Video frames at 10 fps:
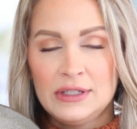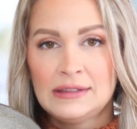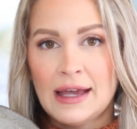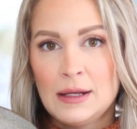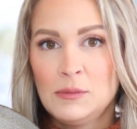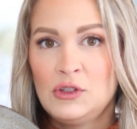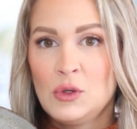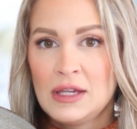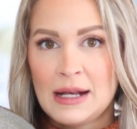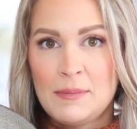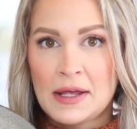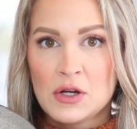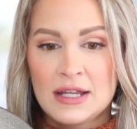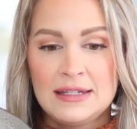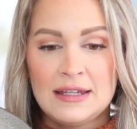these items so you can get a
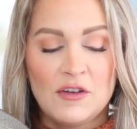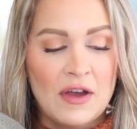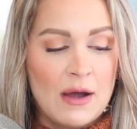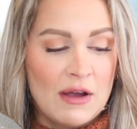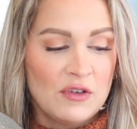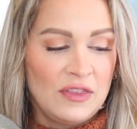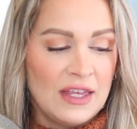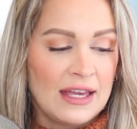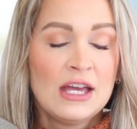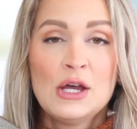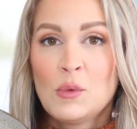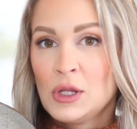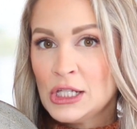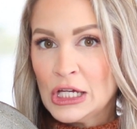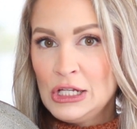better idea of how everything
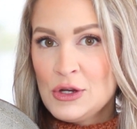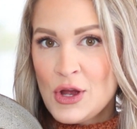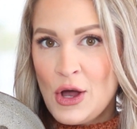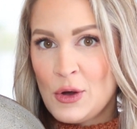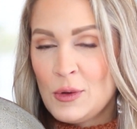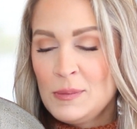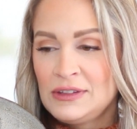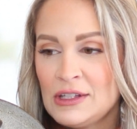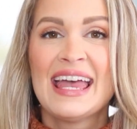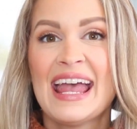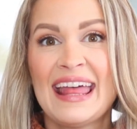will look in your homes.